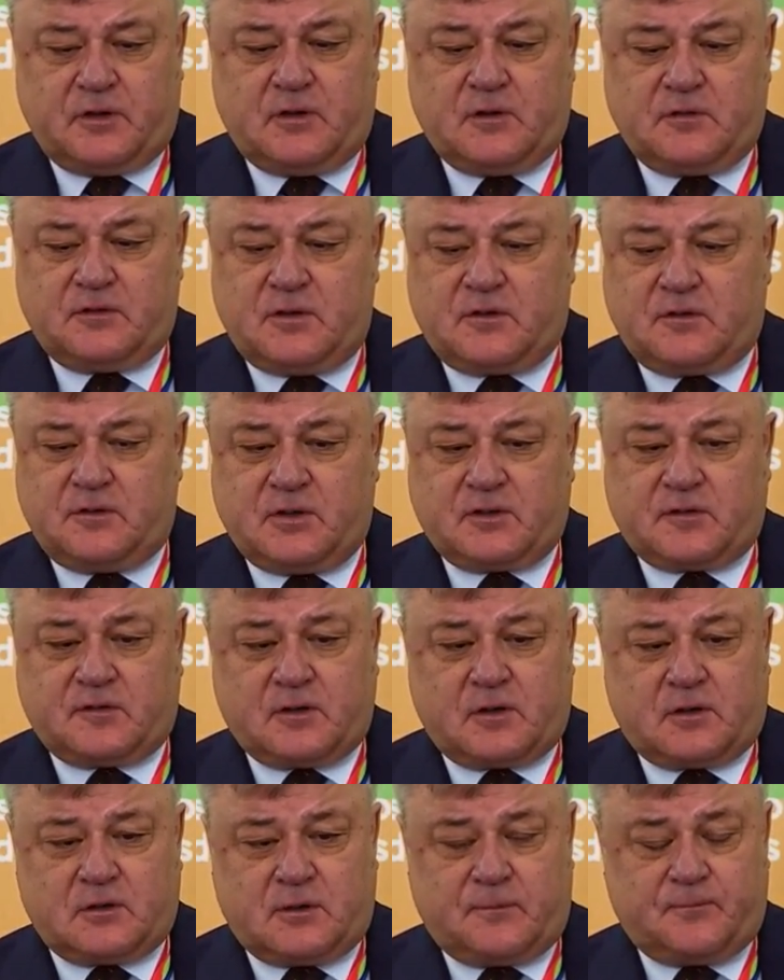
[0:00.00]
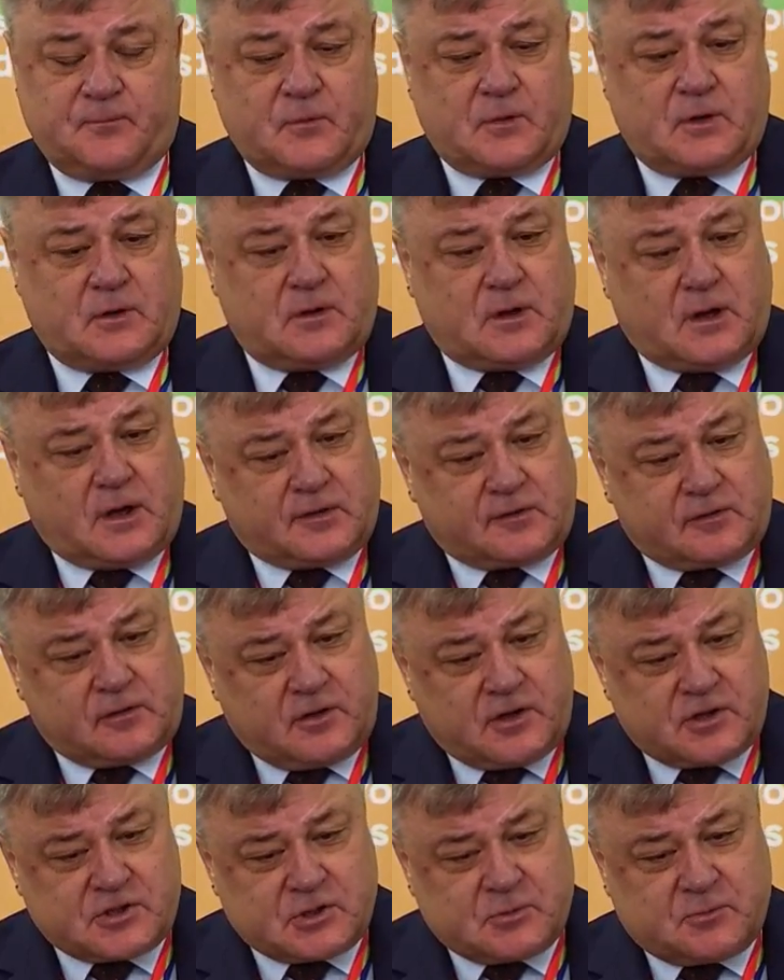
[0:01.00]
freight traffic.
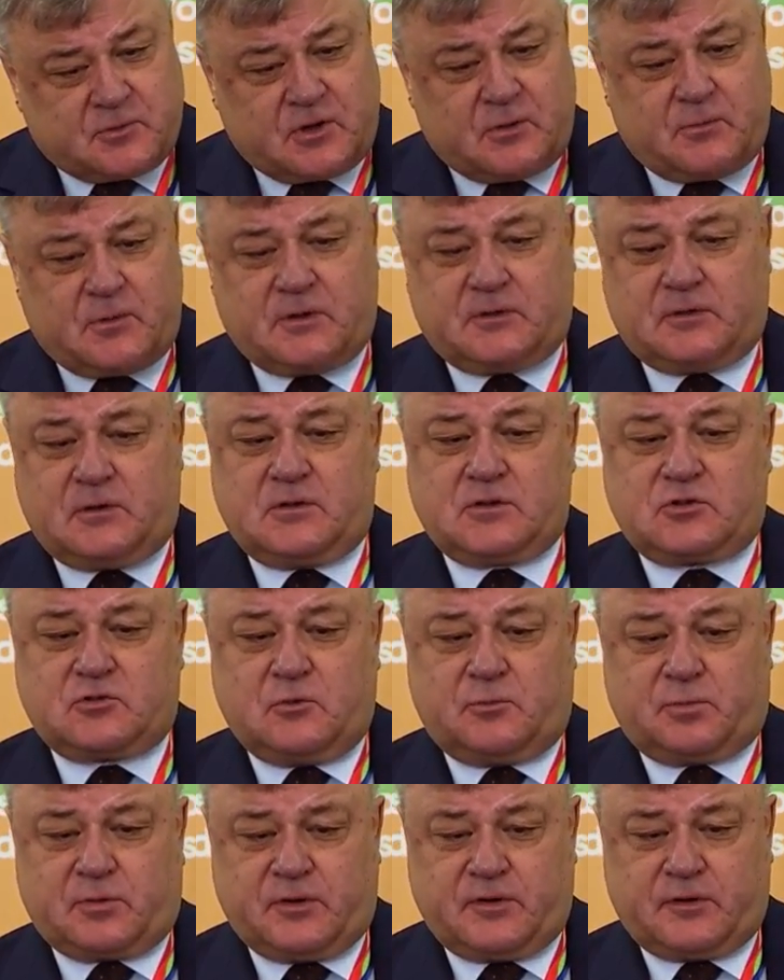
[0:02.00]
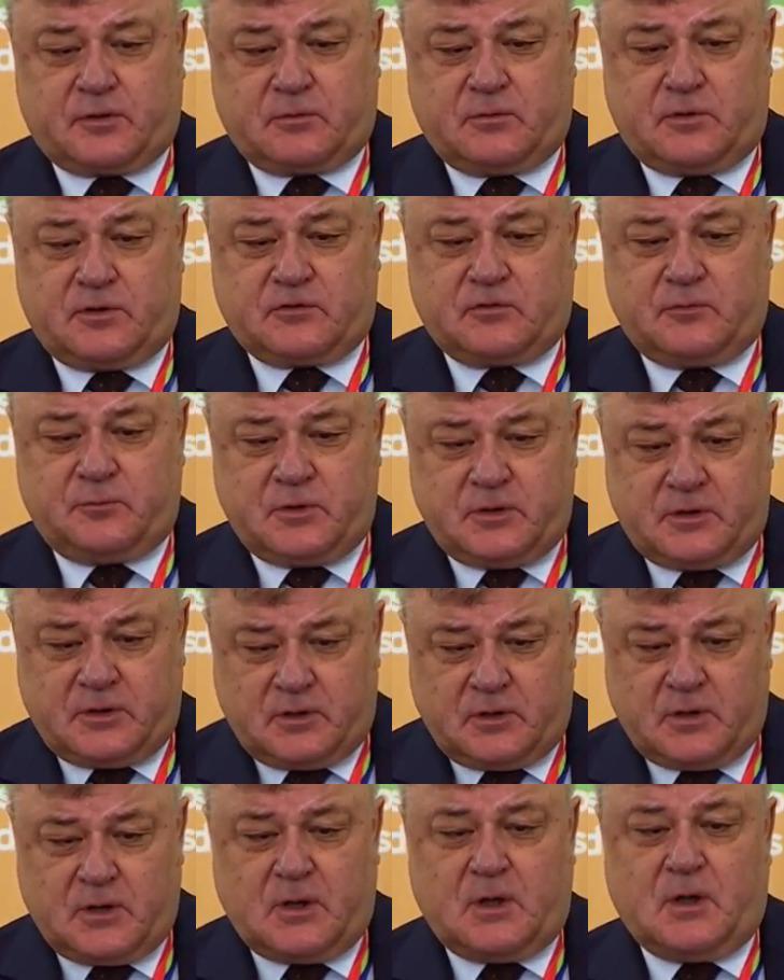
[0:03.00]
We are monitoring what
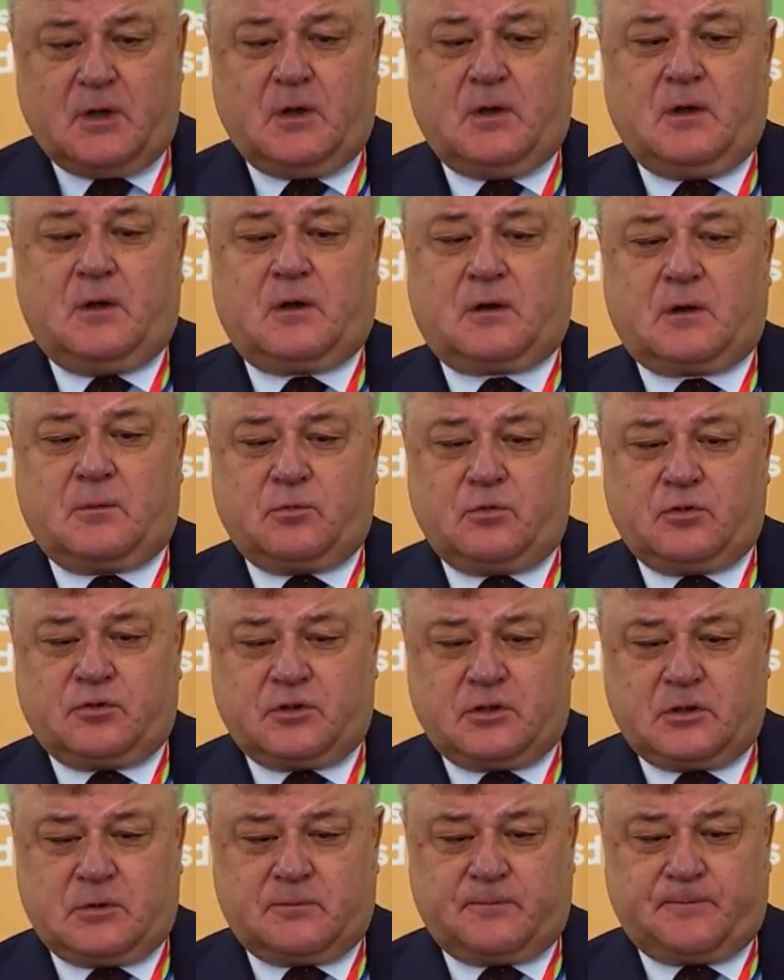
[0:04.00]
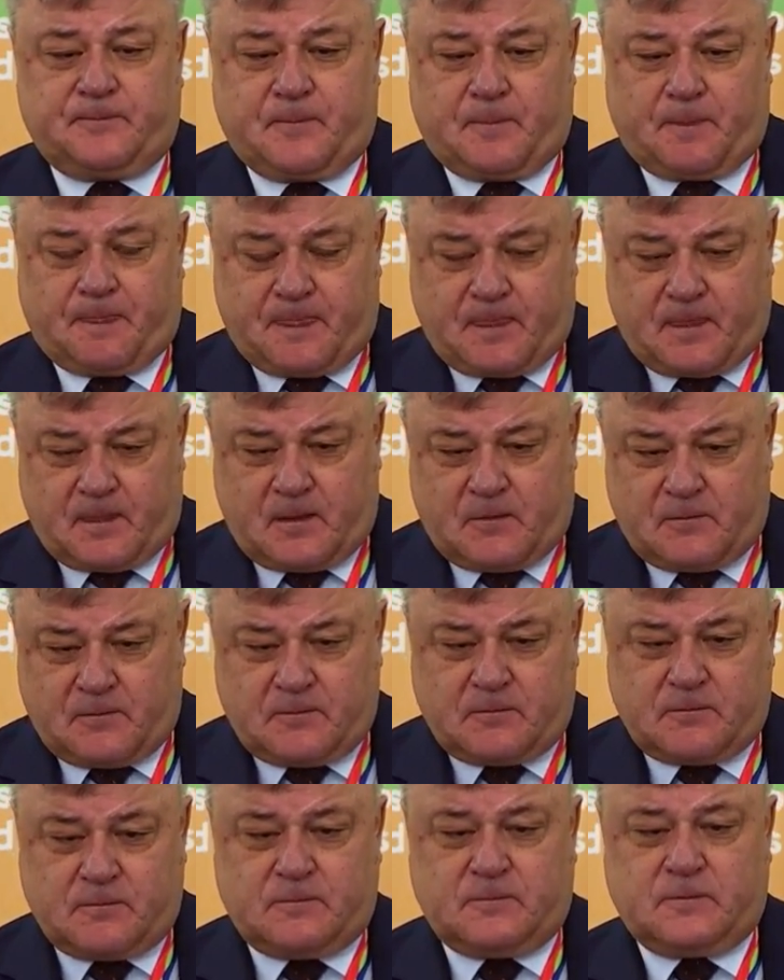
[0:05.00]
is happening elsewhere in the
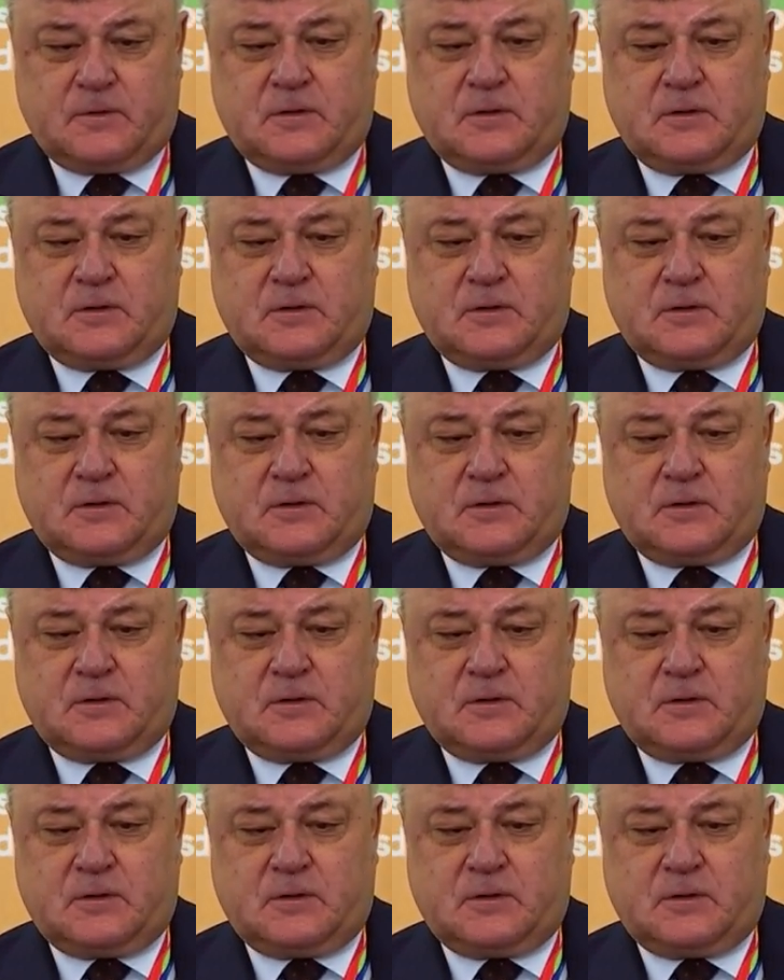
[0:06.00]
world.